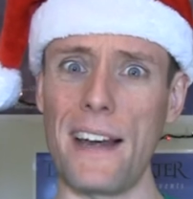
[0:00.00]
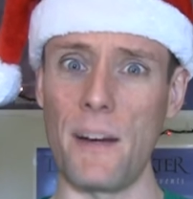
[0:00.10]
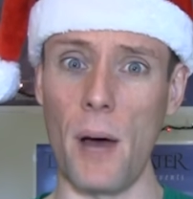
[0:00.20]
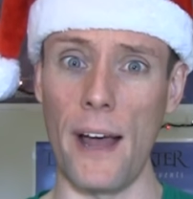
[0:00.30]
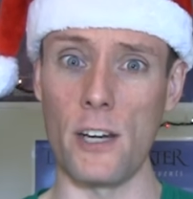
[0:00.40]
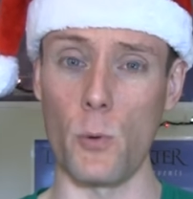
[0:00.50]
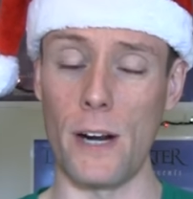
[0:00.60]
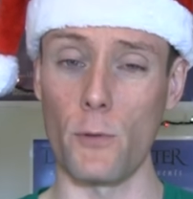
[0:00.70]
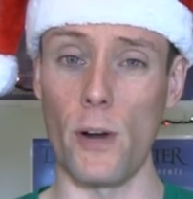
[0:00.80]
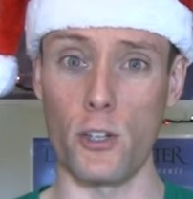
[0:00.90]
that in mind
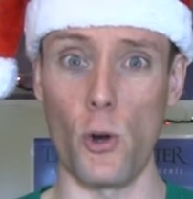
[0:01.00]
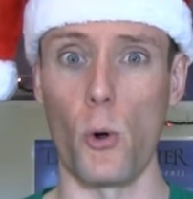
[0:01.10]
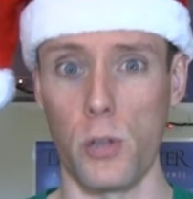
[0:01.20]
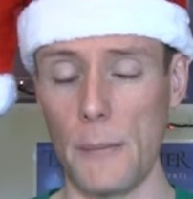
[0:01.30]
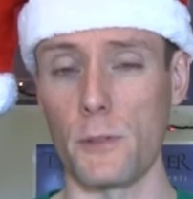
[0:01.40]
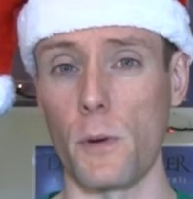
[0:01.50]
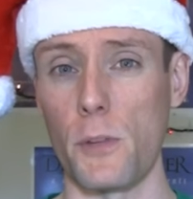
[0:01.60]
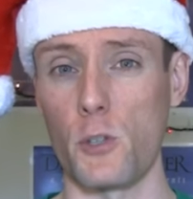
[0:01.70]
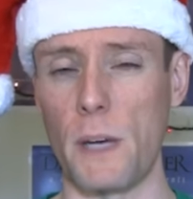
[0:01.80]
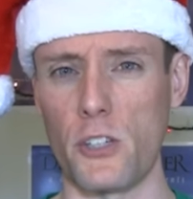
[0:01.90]
whenever I show clips
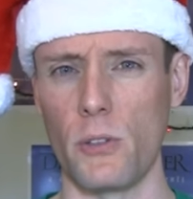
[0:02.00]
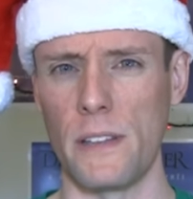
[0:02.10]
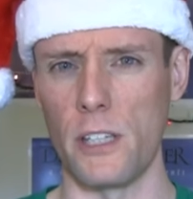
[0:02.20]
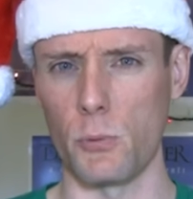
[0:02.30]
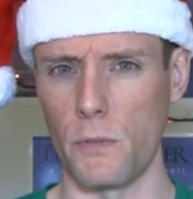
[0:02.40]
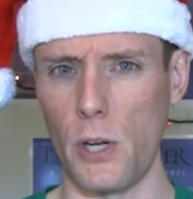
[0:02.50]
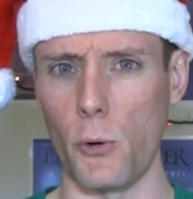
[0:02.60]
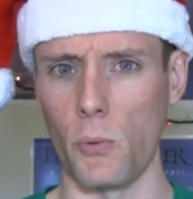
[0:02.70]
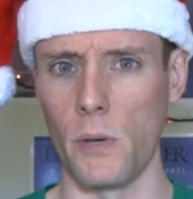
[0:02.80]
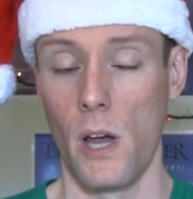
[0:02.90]
from the special in this
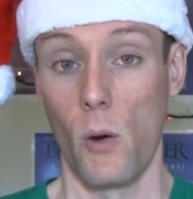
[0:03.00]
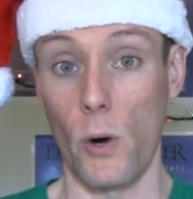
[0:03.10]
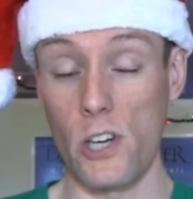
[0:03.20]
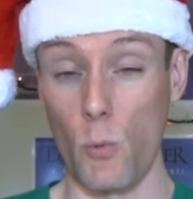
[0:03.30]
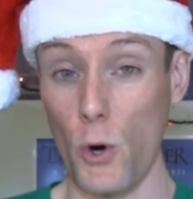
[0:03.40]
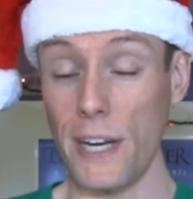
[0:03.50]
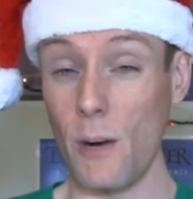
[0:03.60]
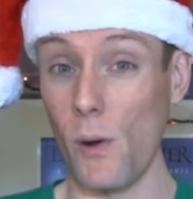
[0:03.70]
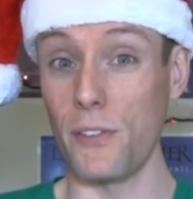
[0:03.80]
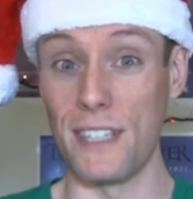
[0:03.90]
review. When you're
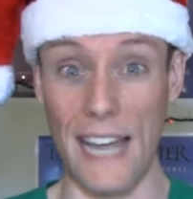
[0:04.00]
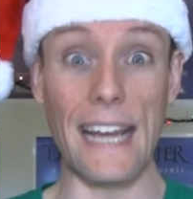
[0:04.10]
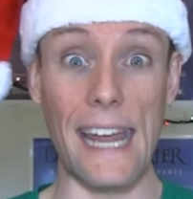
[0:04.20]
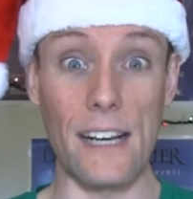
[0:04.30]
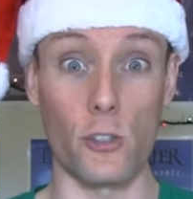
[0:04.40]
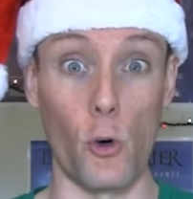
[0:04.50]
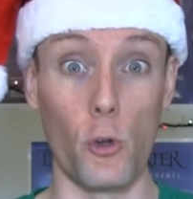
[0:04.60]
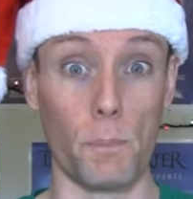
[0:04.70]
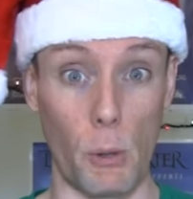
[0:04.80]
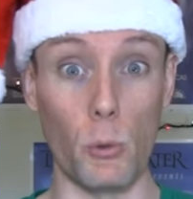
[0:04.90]
working with
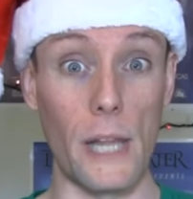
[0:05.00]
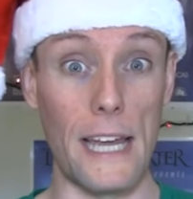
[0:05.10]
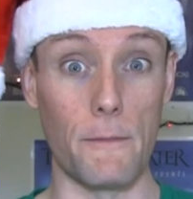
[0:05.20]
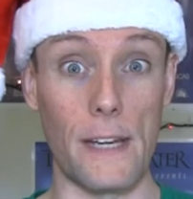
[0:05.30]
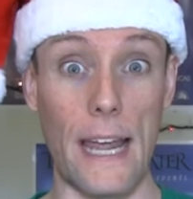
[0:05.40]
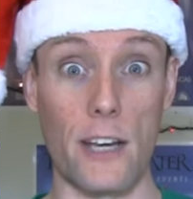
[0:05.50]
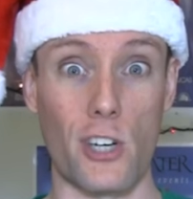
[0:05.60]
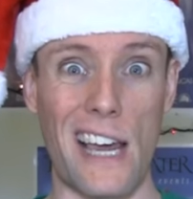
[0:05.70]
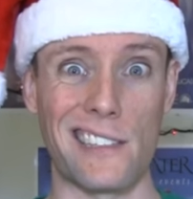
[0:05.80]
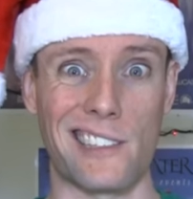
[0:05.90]
decades-old bootleg
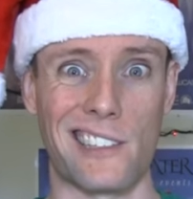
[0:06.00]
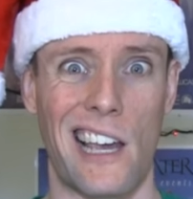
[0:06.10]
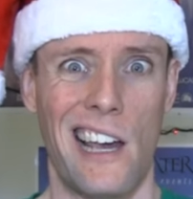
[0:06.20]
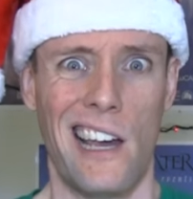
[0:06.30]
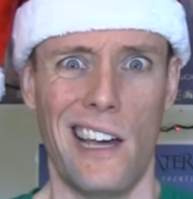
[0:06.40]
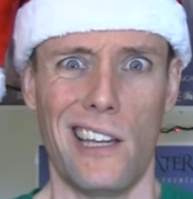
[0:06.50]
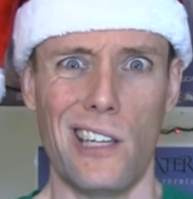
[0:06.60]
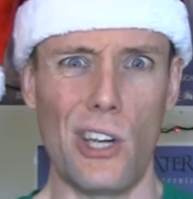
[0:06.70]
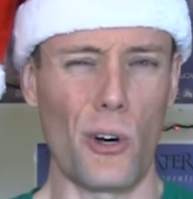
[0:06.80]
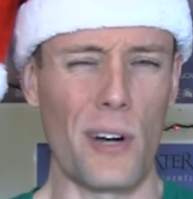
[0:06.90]
VHS,
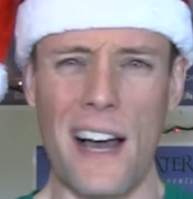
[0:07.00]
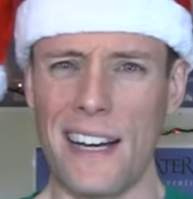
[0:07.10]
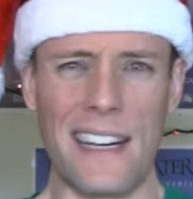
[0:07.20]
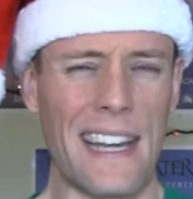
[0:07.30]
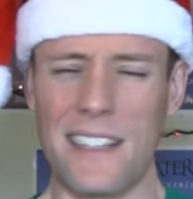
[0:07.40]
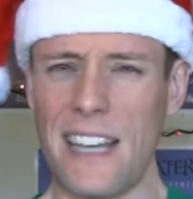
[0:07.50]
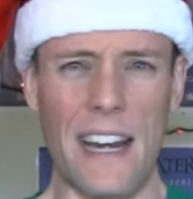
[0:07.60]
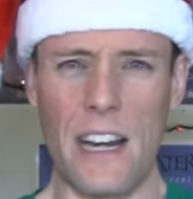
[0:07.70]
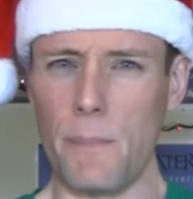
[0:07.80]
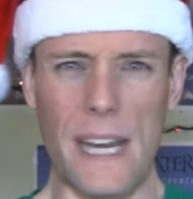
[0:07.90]
you're not going to get
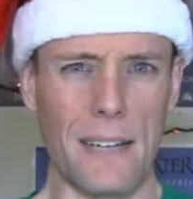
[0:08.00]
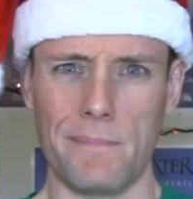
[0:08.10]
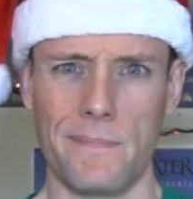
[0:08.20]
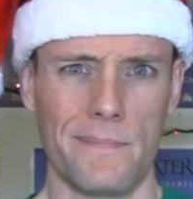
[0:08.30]
1080p.